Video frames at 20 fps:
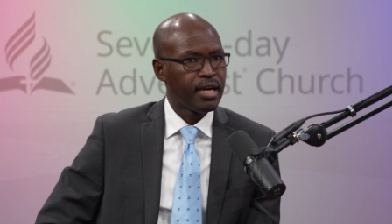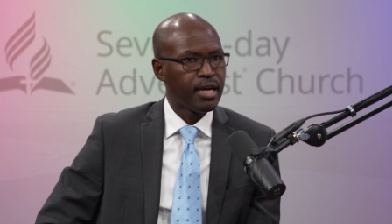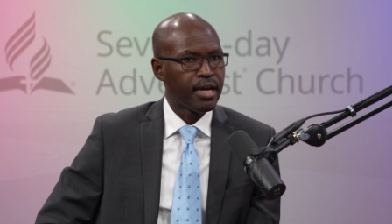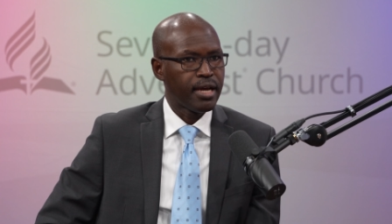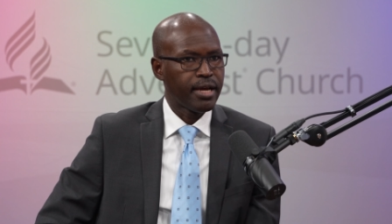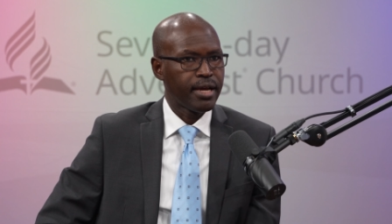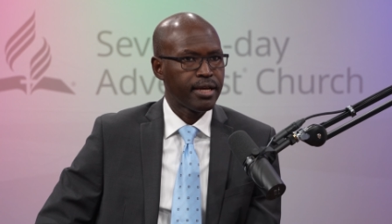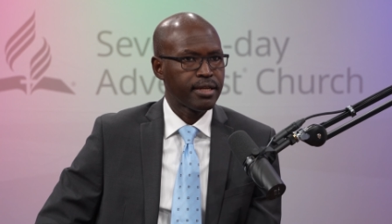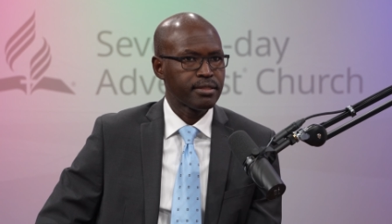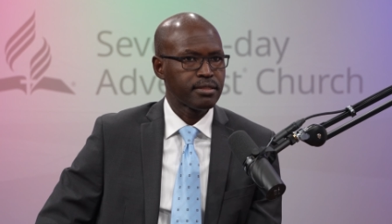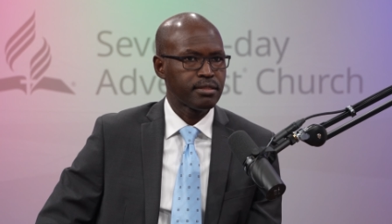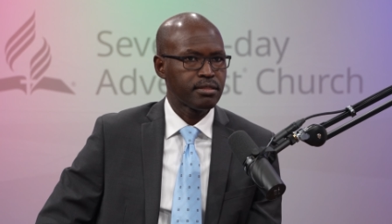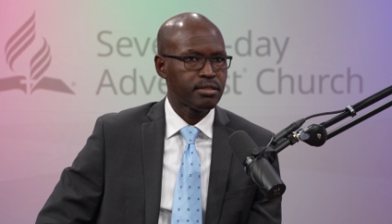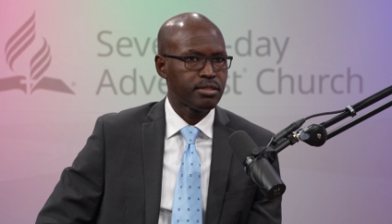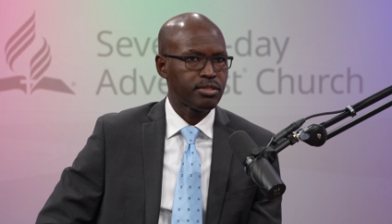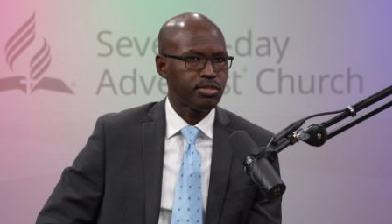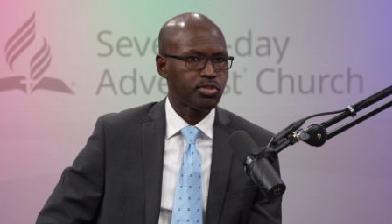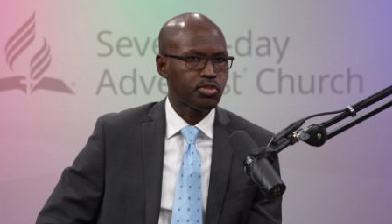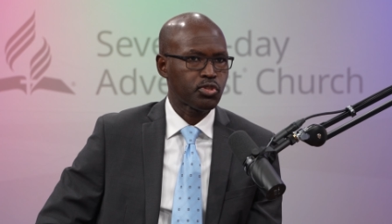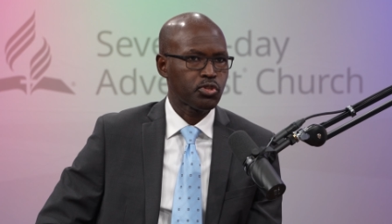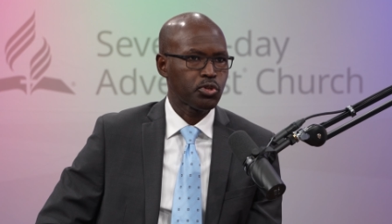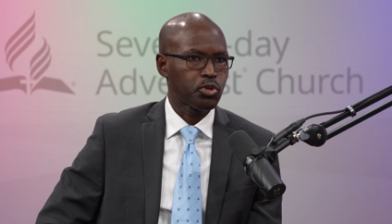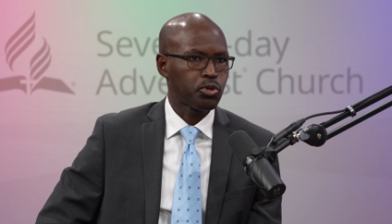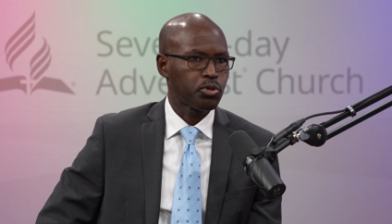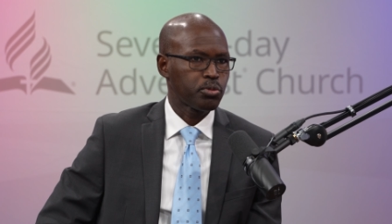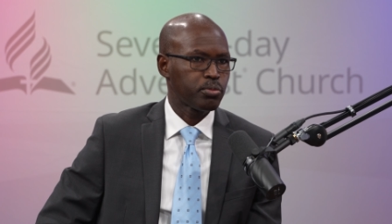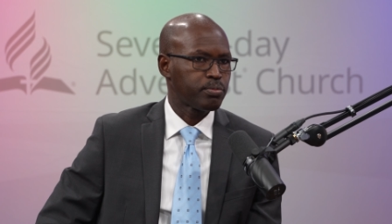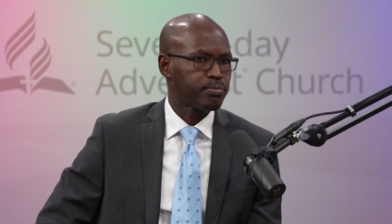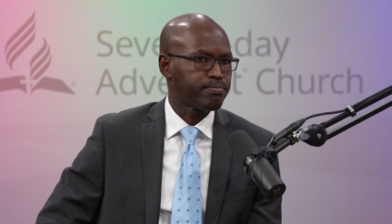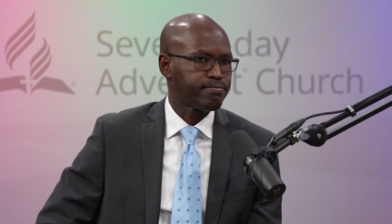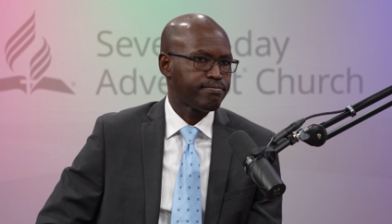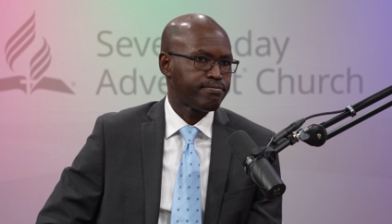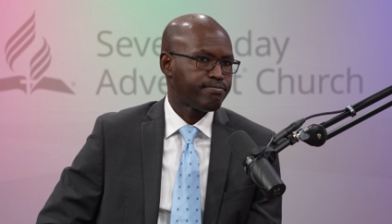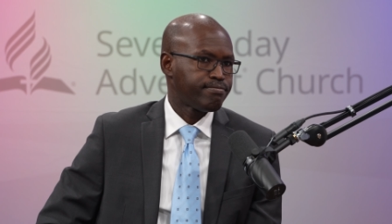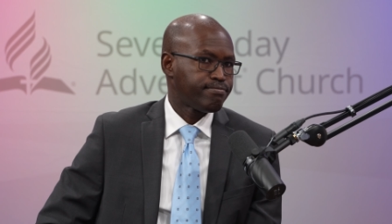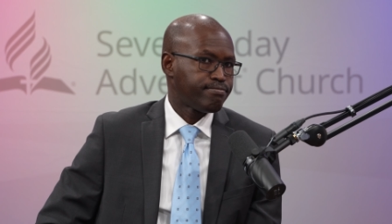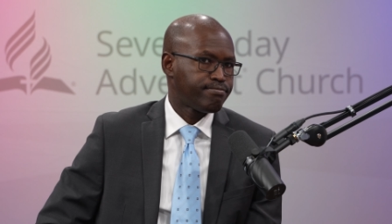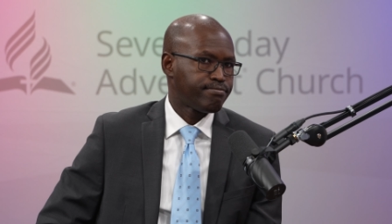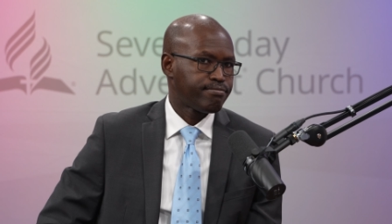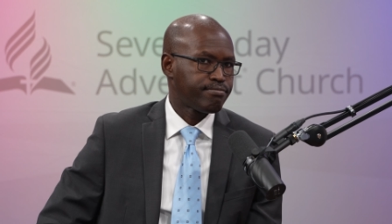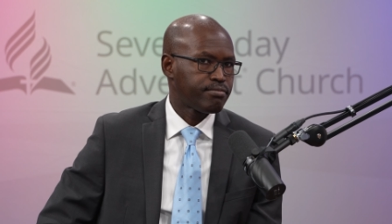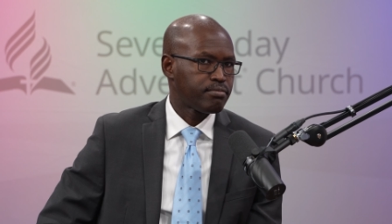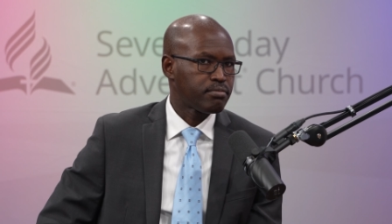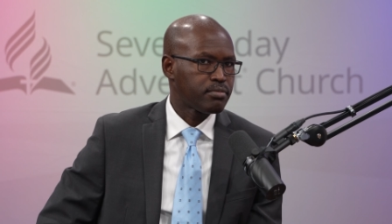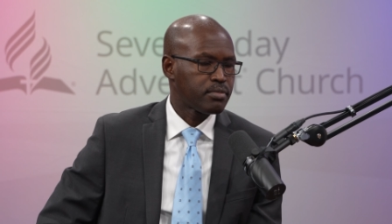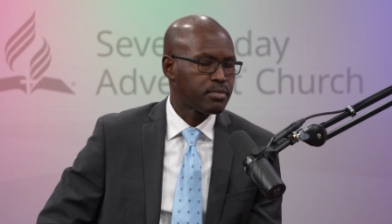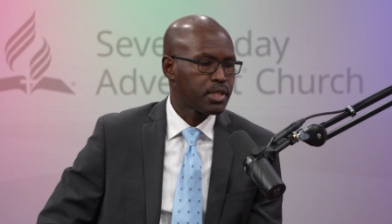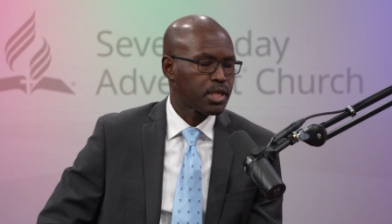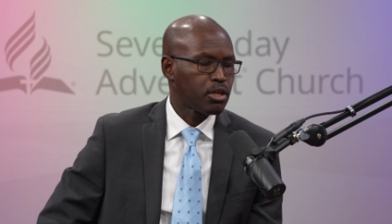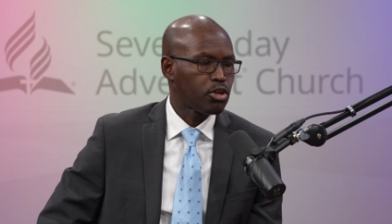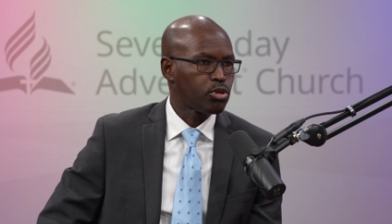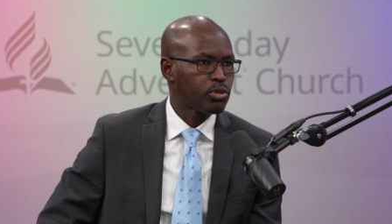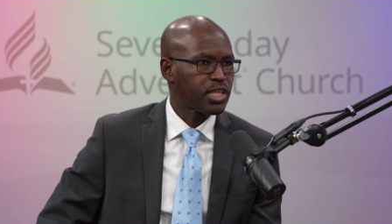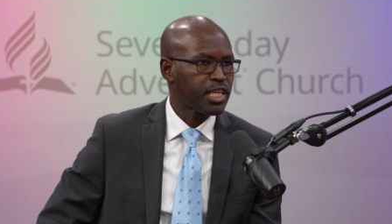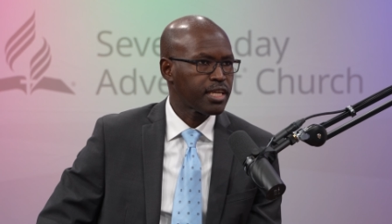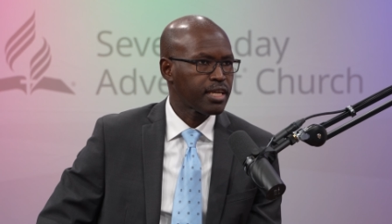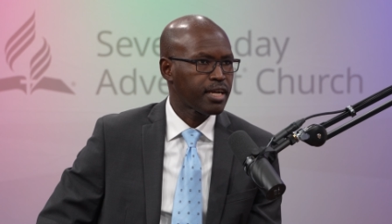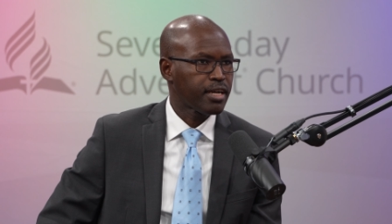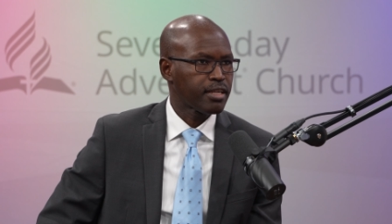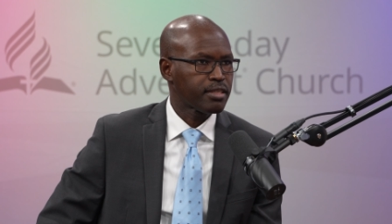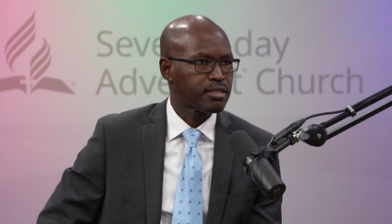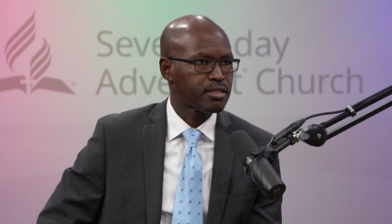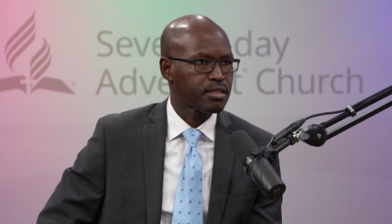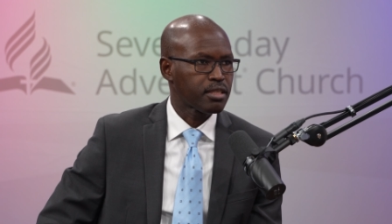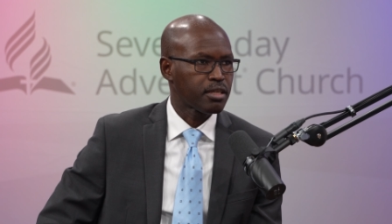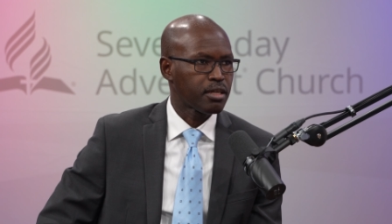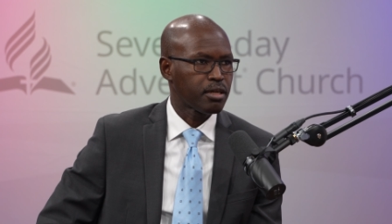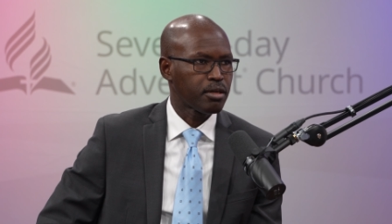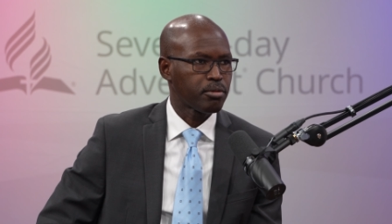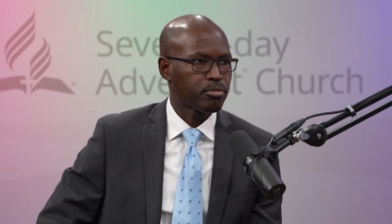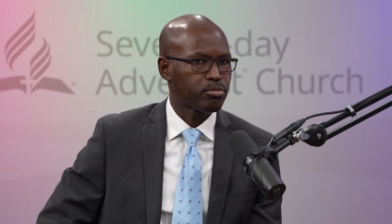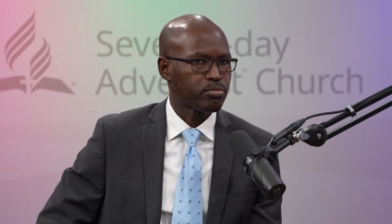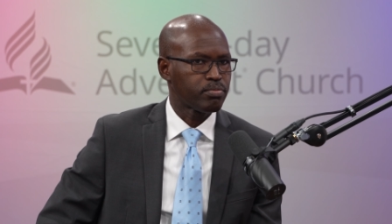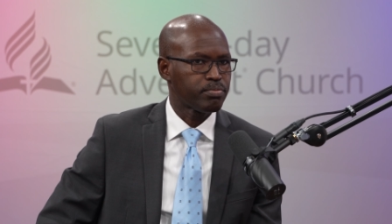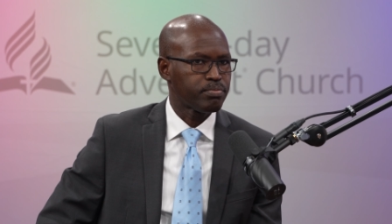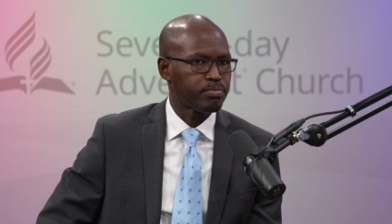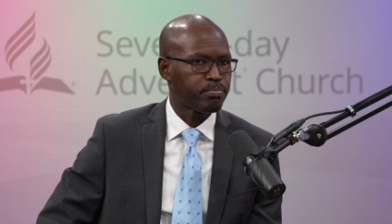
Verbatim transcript: And so, looking at uh,